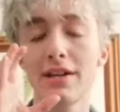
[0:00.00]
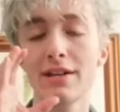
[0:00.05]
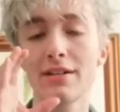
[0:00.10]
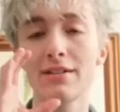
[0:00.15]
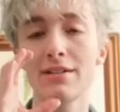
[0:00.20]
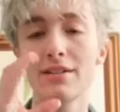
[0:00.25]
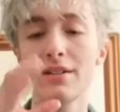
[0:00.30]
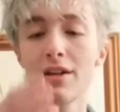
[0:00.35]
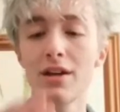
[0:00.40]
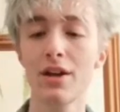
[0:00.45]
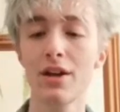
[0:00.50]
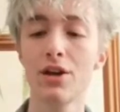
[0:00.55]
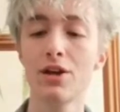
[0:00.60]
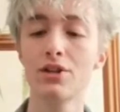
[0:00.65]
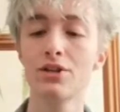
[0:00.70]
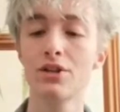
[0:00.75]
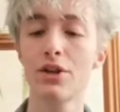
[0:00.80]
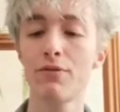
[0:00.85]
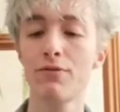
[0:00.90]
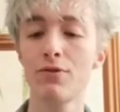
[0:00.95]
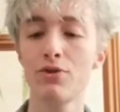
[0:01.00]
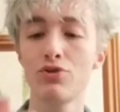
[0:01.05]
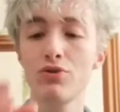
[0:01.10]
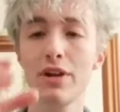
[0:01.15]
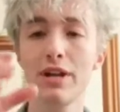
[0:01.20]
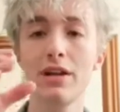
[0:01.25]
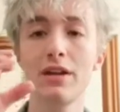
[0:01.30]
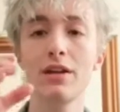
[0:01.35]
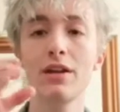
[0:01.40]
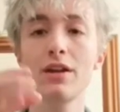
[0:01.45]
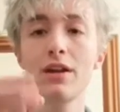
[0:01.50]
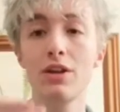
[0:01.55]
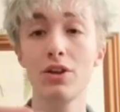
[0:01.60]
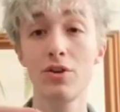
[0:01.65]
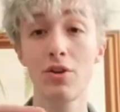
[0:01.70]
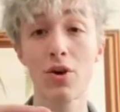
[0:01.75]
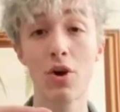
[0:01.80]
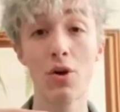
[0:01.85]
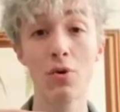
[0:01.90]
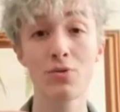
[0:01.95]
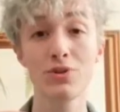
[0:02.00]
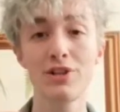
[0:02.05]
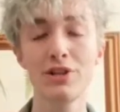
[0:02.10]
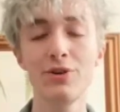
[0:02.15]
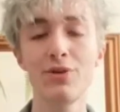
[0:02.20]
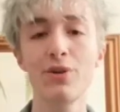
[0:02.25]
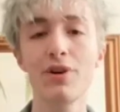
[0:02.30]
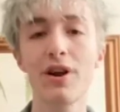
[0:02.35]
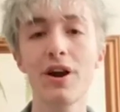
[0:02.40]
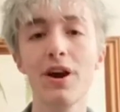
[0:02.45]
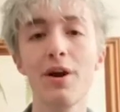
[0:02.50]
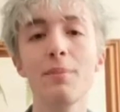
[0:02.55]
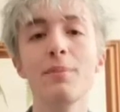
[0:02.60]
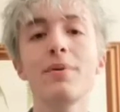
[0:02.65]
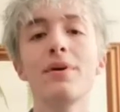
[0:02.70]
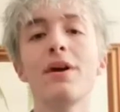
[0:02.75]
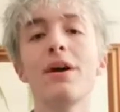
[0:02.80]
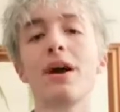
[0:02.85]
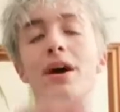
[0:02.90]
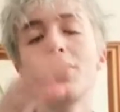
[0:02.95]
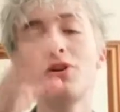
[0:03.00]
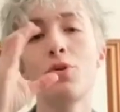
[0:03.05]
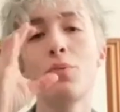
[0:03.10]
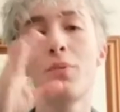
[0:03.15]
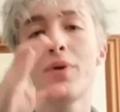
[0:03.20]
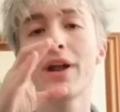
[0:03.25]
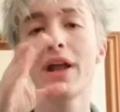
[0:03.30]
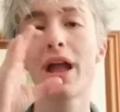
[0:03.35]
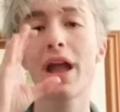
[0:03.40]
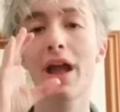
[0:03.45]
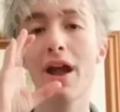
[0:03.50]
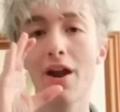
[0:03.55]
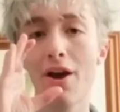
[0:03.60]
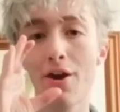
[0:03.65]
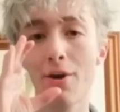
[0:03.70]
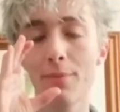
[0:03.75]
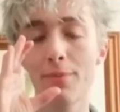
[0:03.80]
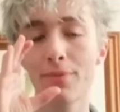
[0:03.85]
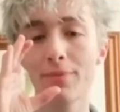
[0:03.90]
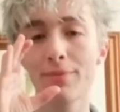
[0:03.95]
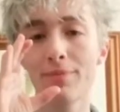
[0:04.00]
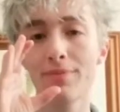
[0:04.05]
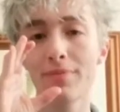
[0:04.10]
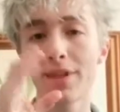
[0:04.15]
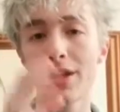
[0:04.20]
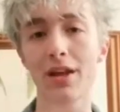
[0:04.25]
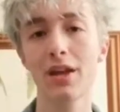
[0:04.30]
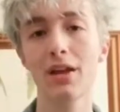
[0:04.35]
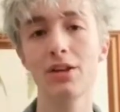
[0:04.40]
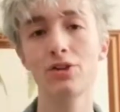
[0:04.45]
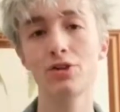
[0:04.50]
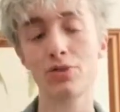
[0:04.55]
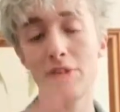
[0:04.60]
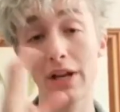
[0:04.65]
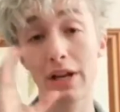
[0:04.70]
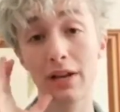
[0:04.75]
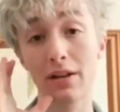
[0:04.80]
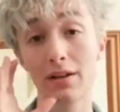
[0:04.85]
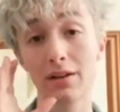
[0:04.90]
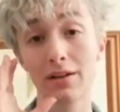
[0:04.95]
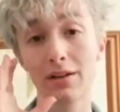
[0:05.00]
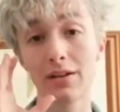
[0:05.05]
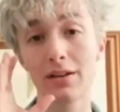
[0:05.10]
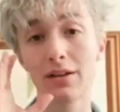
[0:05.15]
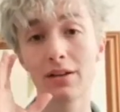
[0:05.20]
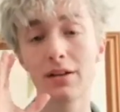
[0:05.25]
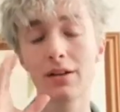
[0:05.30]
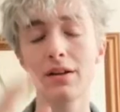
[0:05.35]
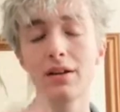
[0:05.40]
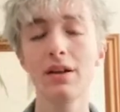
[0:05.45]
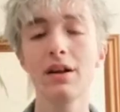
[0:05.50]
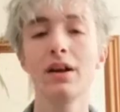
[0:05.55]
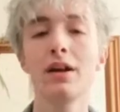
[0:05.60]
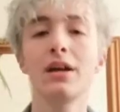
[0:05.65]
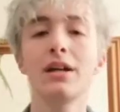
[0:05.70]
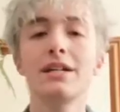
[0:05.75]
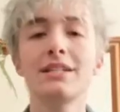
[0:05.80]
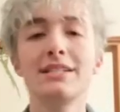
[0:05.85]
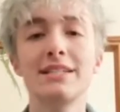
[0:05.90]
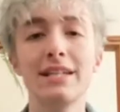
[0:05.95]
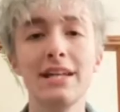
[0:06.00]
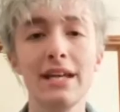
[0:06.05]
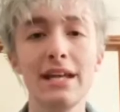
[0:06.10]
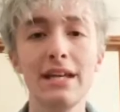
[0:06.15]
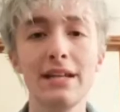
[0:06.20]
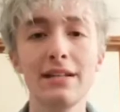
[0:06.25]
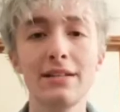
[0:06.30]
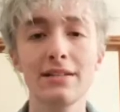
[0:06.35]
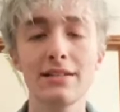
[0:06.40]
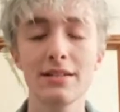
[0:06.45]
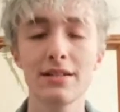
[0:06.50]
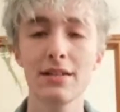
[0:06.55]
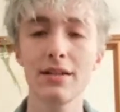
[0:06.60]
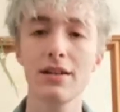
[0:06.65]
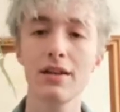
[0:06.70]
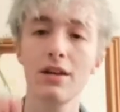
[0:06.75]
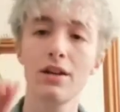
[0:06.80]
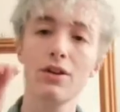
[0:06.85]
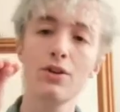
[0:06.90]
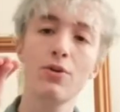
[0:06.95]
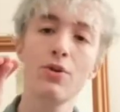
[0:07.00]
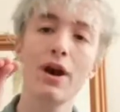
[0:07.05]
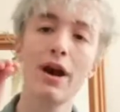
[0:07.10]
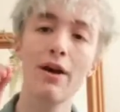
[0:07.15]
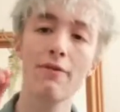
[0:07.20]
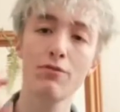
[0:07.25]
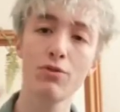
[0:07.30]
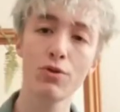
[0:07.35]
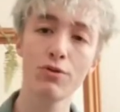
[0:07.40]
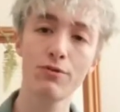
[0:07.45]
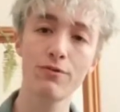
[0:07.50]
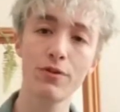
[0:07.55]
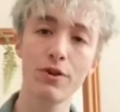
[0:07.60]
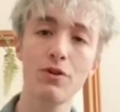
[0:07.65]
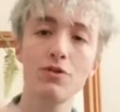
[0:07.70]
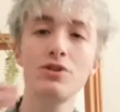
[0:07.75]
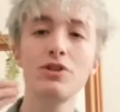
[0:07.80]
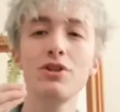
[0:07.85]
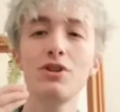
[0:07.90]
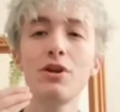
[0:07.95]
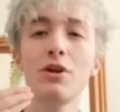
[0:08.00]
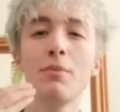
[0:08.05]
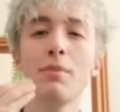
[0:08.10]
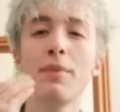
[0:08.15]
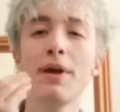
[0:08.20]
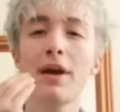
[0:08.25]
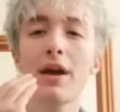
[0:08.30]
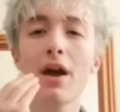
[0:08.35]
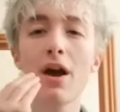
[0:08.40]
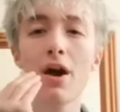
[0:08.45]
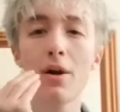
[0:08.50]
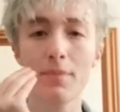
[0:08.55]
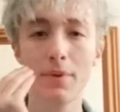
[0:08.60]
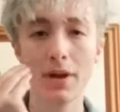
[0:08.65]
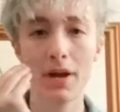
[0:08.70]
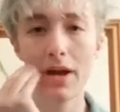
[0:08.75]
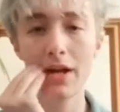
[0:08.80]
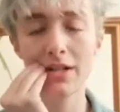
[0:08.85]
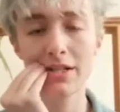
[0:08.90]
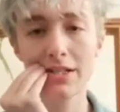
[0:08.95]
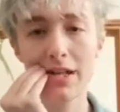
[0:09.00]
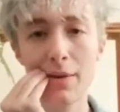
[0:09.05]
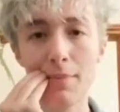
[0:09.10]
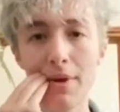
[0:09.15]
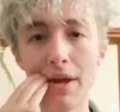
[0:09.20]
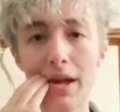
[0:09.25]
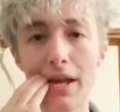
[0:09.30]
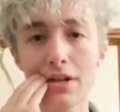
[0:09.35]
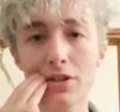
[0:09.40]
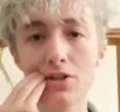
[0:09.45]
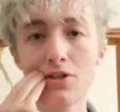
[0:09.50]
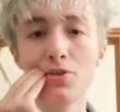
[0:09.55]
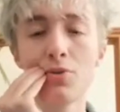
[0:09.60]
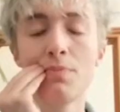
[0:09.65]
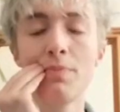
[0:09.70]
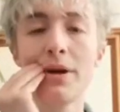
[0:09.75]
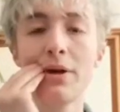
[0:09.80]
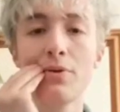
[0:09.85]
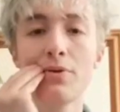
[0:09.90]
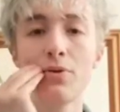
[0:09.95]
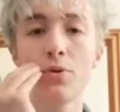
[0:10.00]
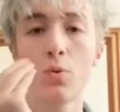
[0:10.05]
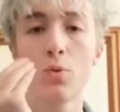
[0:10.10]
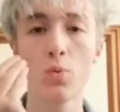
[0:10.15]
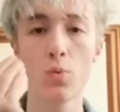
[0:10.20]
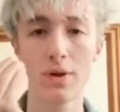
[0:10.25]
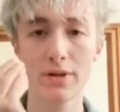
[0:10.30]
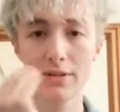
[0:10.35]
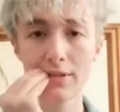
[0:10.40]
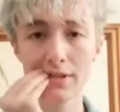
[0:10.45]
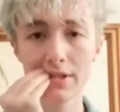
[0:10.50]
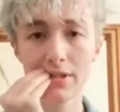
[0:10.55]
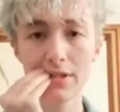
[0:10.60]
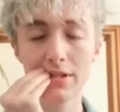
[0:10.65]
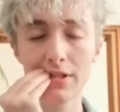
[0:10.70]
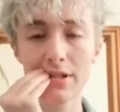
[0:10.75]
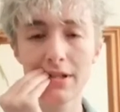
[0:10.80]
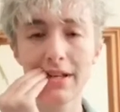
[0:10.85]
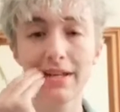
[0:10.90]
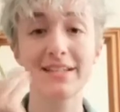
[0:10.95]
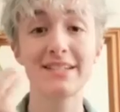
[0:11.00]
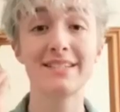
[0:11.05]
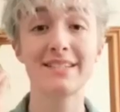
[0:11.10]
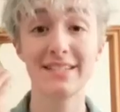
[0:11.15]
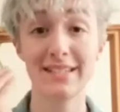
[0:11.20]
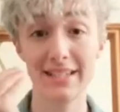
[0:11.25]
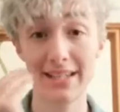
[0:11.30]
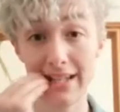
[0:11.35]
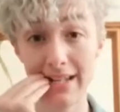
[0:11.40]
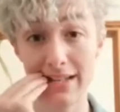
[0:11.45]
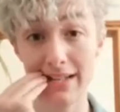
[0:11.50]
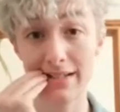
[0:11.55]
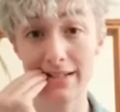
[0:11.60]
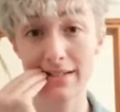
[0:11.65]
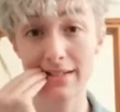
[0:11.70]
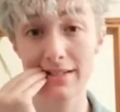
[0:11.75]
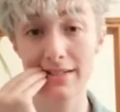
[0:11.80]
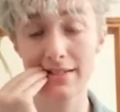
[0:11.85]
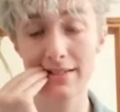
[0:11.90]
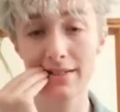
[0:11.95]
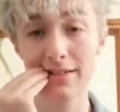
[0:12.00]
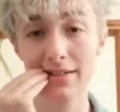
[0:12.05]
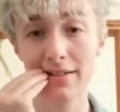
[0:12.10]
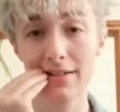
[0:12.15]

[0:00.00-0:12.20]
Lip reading: it. So for drink, you're holding your cup and you're bringing it up. Drink. To eat, you have your food, you can pick it up and tap it against your mouth once. To eat.